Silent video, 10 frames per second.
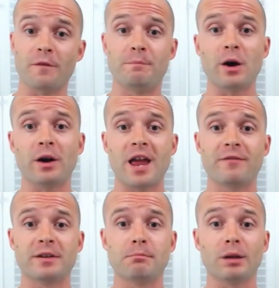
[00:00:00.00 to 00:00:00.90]
of
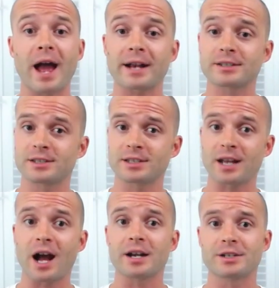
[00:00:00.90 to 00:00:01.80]
Belhaven Black
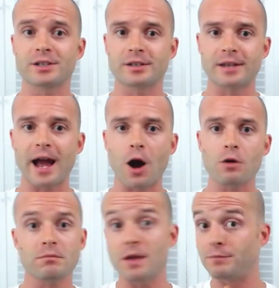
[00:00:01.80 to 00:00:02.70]
Scottish
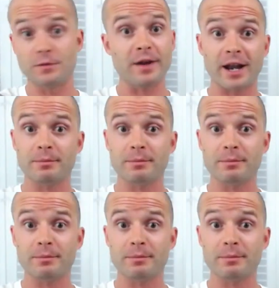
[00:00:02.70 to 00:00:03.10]
Stout. If you've had it